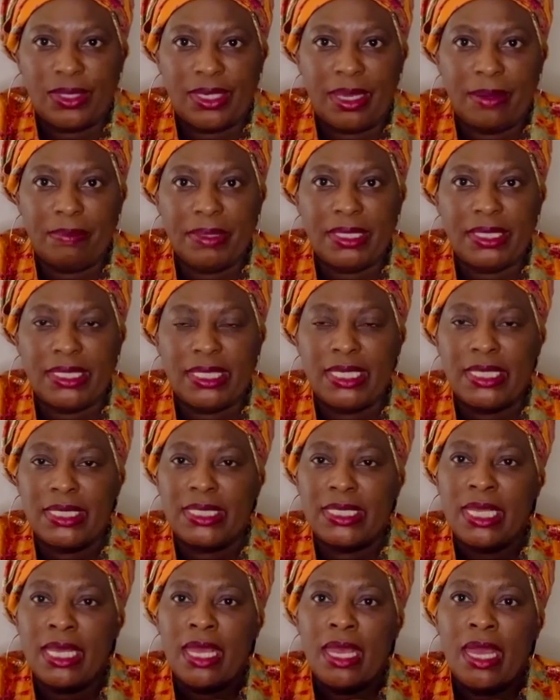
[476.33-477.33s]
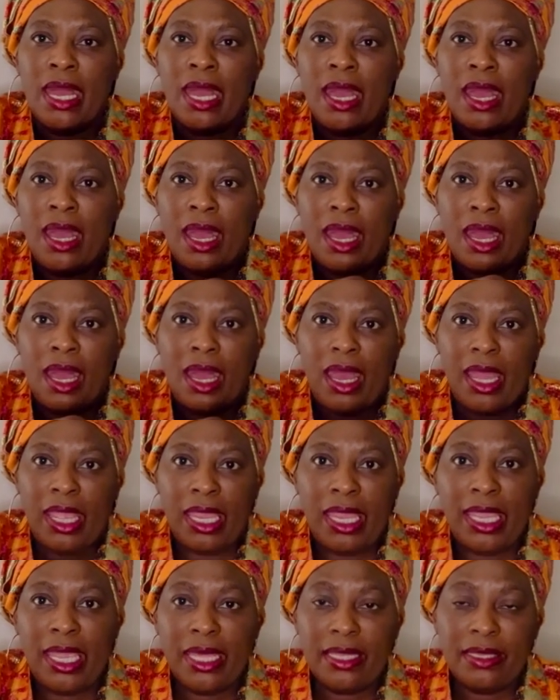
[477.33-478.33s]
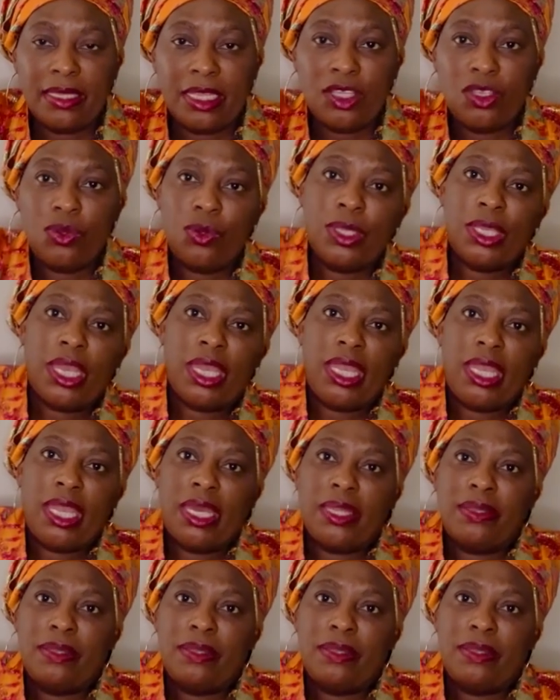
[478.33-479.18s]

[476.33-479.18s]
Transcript: diabetes. Here in the UK, at the